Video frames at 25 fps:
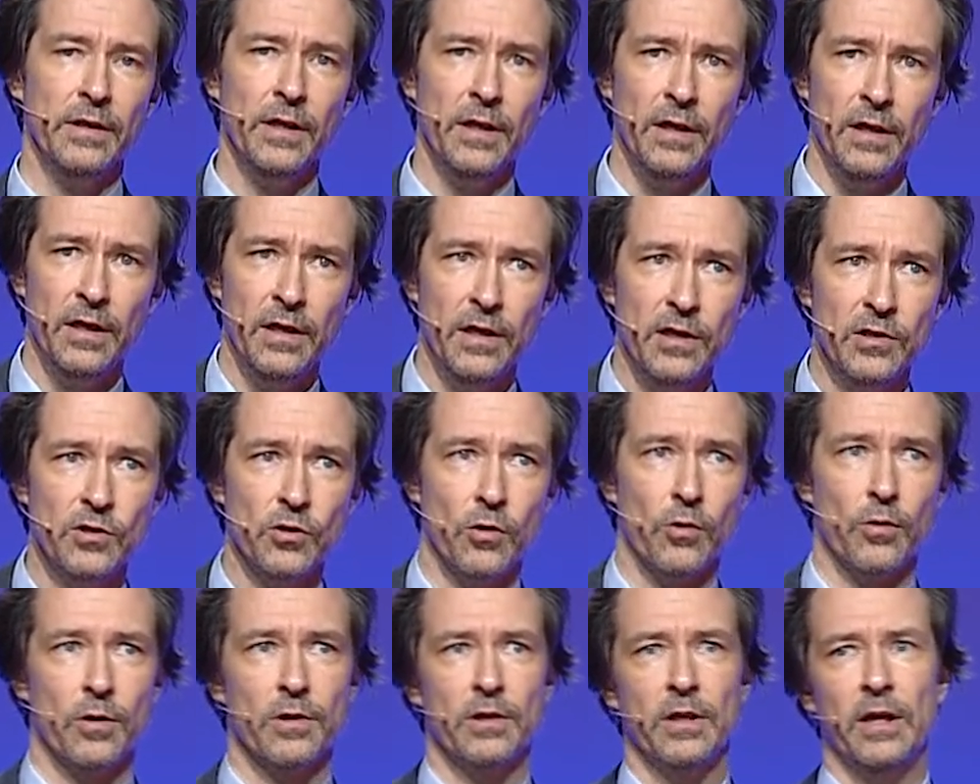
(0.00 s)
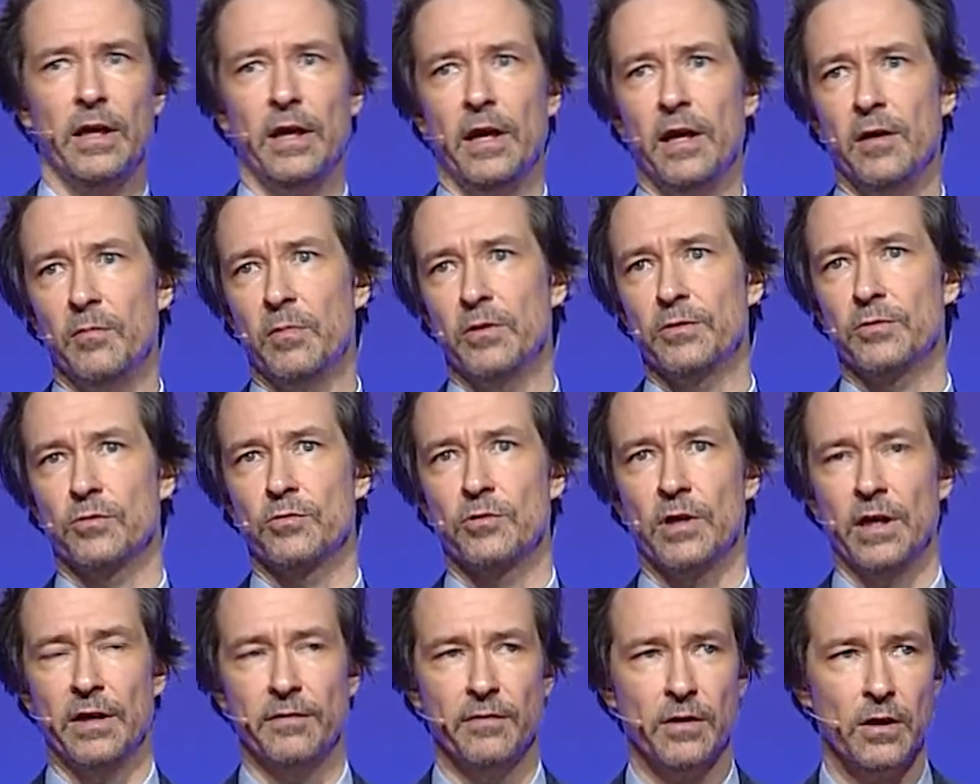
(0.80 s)
age, or they're able to
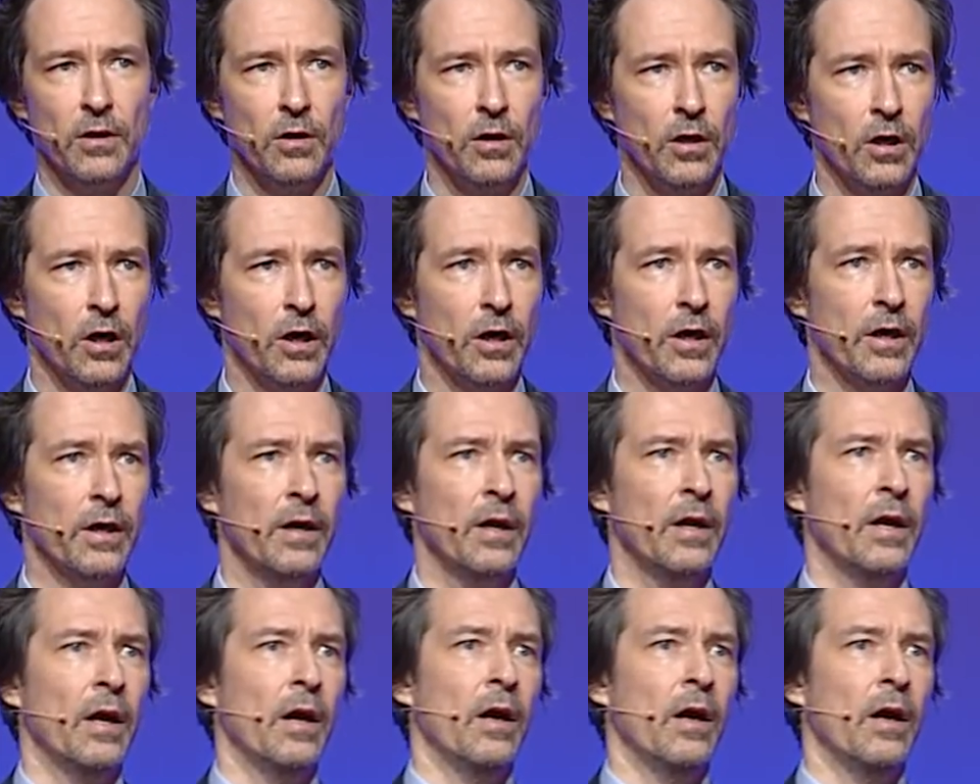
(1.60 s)
drive a car,